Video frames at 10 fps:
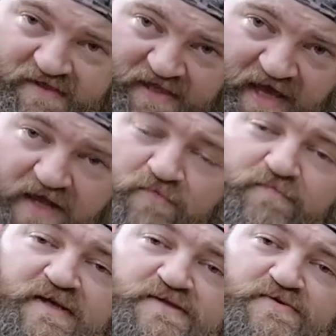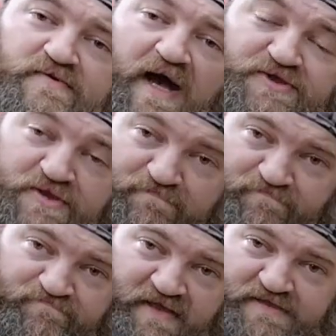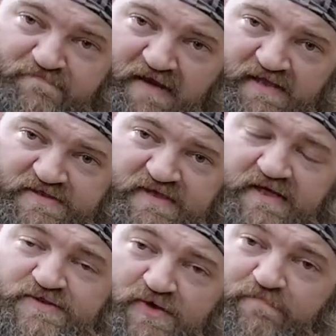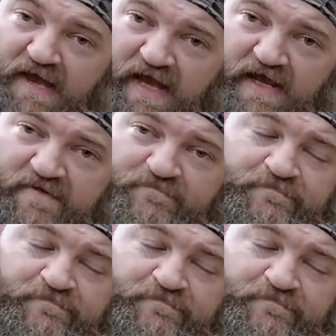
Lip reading: to that would be to actually, it's a bait stick, so bait it.